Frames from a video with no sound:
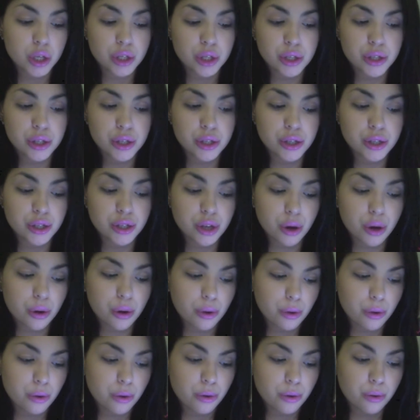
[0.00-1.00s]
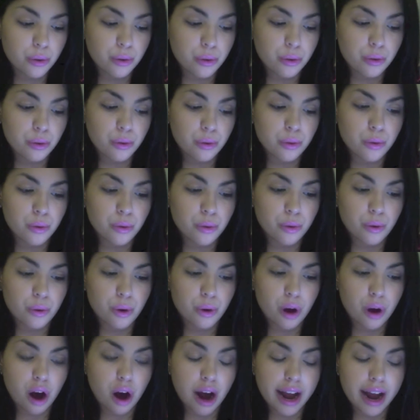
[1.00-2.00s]
So
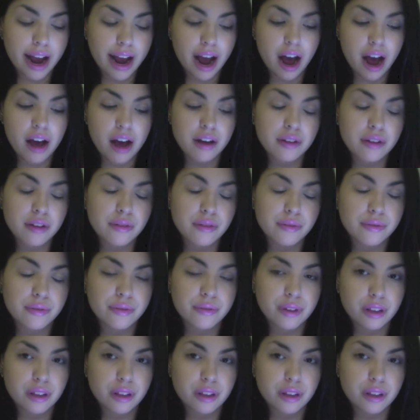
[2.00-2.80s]
I have